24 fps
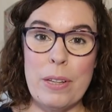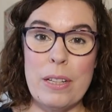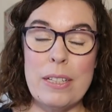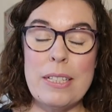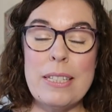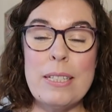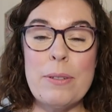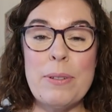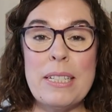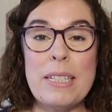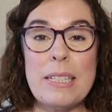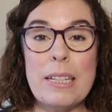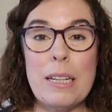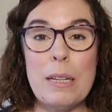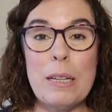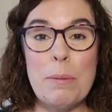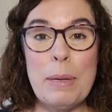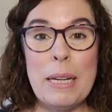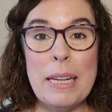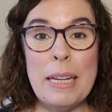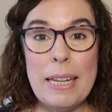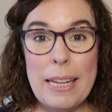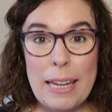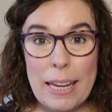So it's going to
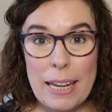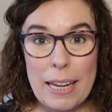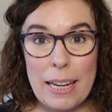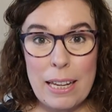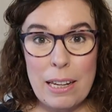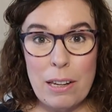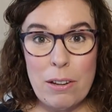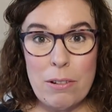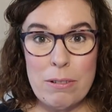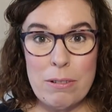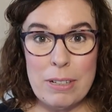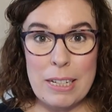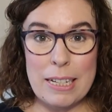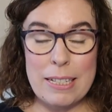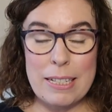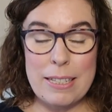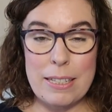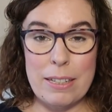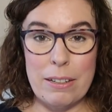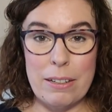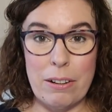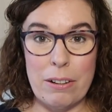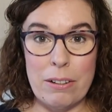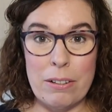be a year-long
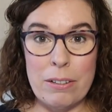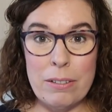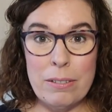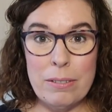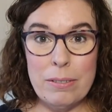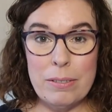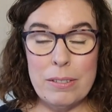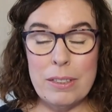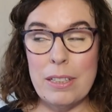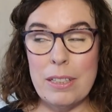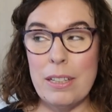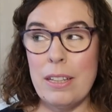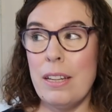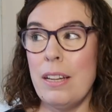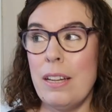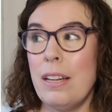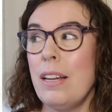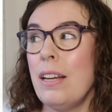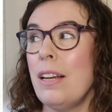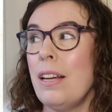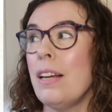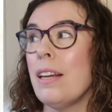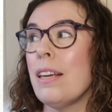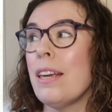knit-along.
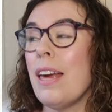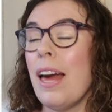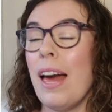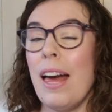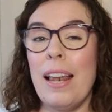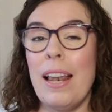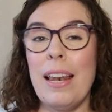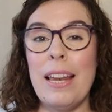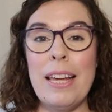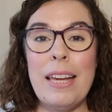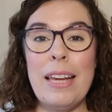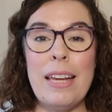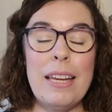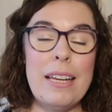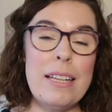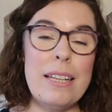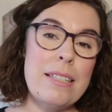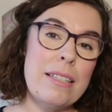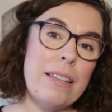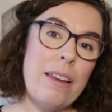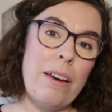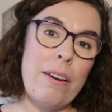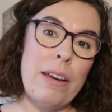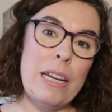Kelly
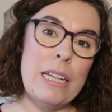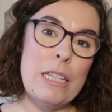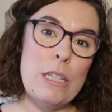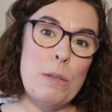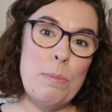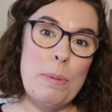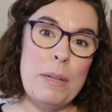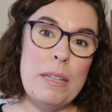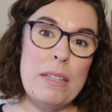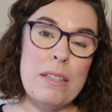is going to be